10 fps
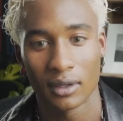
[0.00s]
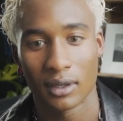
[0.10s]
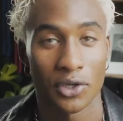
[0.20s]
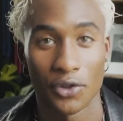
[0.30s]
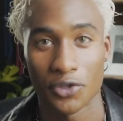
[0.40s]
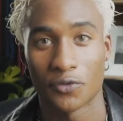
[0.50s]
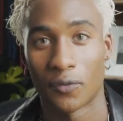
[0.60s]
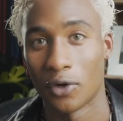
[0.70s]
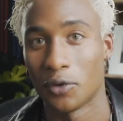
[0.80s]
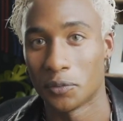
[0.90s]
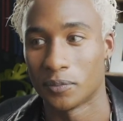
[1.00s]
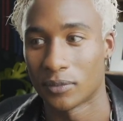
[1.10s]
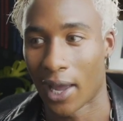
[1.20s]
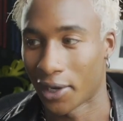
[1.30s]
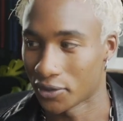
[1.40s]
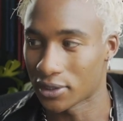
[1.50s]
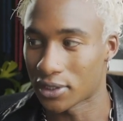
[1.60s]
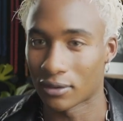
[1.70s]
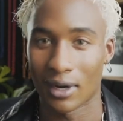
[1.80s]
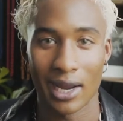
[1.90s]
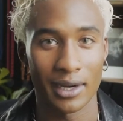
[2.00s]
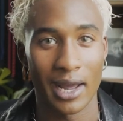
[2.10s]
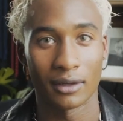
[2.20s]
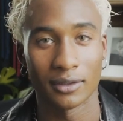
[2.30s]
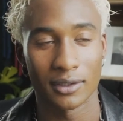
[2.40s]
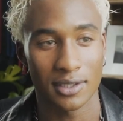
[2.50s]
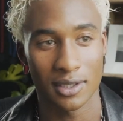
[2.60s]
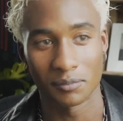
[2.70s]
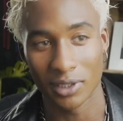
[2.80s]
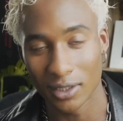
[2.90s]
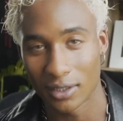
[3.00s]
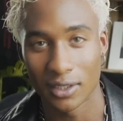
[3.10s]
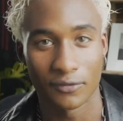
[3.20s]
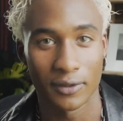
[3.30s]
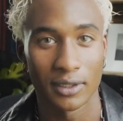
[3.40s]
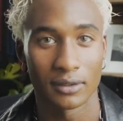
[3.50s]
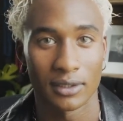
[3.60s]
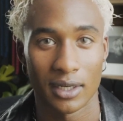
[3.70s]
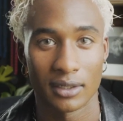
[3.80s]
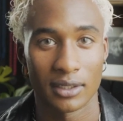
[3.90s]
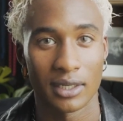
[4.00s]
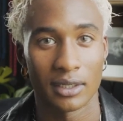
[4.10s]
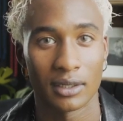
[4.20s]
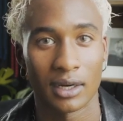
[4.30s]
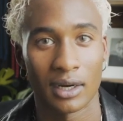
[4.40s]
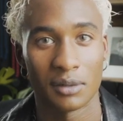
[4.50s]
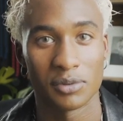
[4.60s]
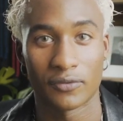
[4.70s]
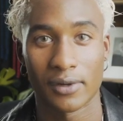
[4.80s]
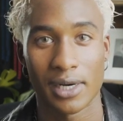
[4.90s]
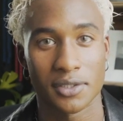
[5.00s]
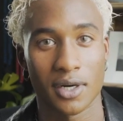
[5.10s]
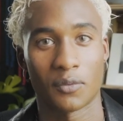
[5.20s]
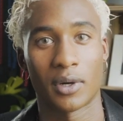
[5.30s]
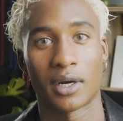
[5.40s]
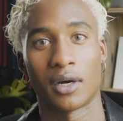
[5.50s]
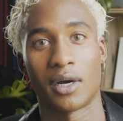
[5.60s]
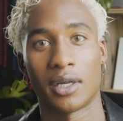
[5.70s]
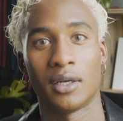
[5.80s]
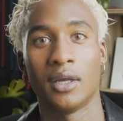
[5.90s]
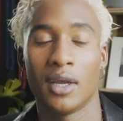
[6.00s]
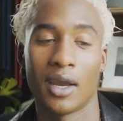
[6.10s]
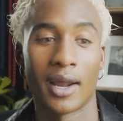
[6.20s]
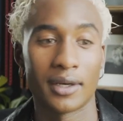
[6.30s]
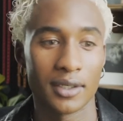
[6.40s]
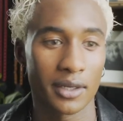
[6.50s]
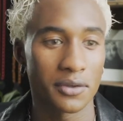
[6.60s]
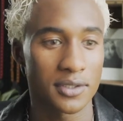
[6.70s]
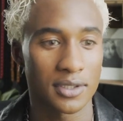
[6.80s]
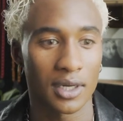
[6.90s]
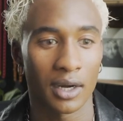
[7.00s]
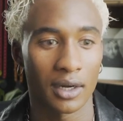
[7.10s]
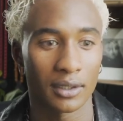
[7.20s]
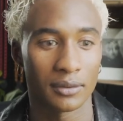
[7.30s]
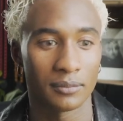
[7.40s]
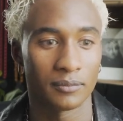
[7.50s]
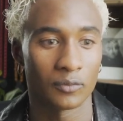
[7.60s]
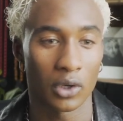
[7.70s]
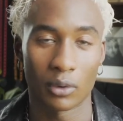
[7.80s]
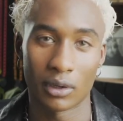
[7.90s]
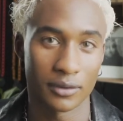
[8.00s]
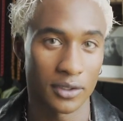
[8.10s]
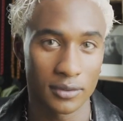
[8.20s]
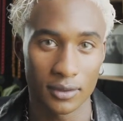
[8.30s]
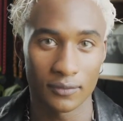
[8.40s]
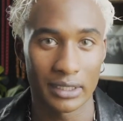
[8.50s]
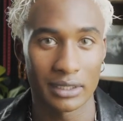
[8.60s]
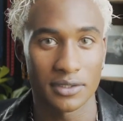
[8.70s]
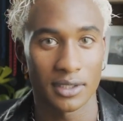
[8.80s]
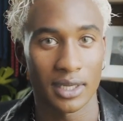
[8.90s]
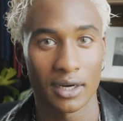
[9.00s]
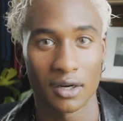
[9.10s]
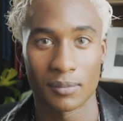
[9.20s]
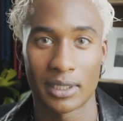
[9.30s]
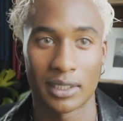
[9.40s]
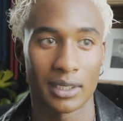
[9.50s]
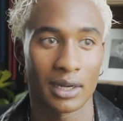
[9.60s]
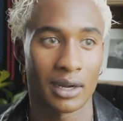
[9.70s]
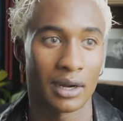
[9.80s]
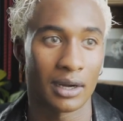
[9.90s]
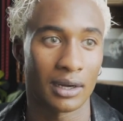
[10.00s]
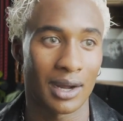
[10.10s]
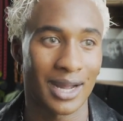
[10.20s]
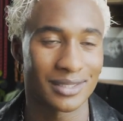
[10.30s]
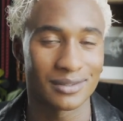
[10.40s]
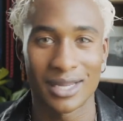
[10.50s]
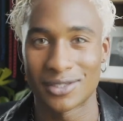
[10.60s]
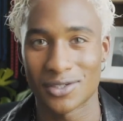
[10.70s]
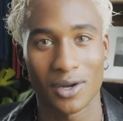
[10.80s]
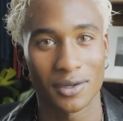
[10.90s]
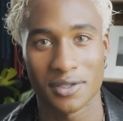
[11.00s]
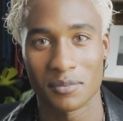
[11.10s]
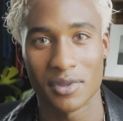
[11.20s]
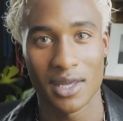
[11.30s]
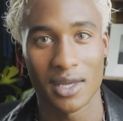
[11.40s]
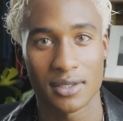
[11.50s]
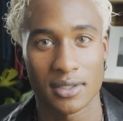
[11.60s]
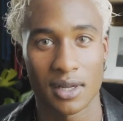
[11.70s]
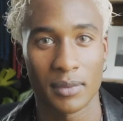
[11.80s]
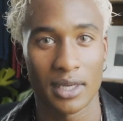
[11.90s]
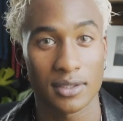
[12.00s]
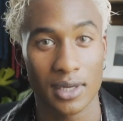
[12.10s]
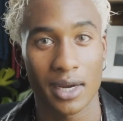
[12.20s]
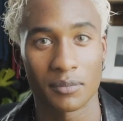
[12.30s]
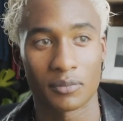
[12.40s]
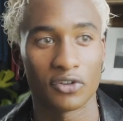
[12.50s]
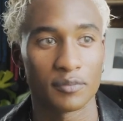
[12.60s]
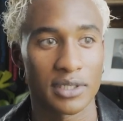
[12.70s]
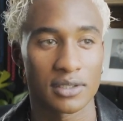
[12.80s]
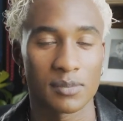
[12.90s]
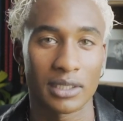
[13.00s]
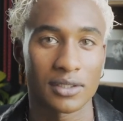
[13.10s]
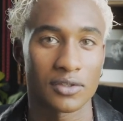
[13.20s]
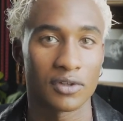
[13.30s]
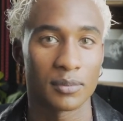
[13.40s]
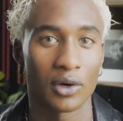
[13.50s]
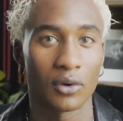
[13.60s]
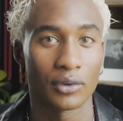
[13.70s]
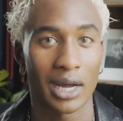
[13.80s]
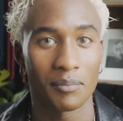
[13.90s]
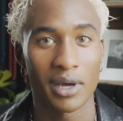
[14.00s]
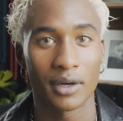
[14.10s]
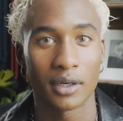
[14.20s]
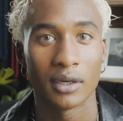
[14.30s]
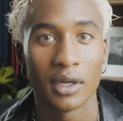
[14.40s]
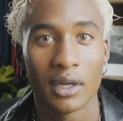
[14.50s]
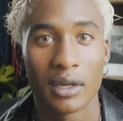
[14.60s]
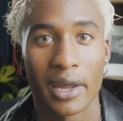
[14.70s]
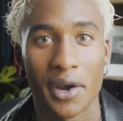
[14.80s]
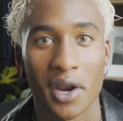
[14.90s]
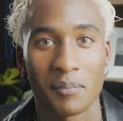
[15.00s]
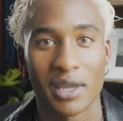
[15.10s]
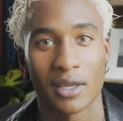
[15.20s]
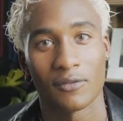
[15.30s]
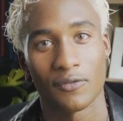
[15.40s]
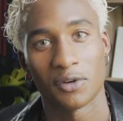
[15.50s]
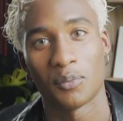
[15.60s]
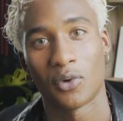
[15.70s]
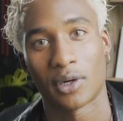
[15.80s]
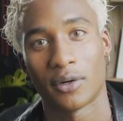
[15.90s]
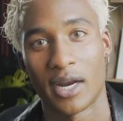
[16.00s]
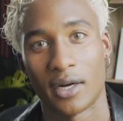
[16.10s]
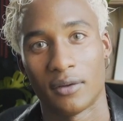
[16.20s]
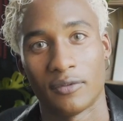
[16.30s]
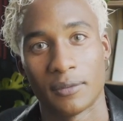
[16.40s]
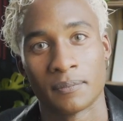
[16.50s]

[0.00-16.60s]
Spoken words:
So this room, as you see right now, looks completely different than it did before I started working on it. And I did used to record YouTube videos in here, but I installed some things and I made slight improvements to make this room a whole lot better and make it feel more creative.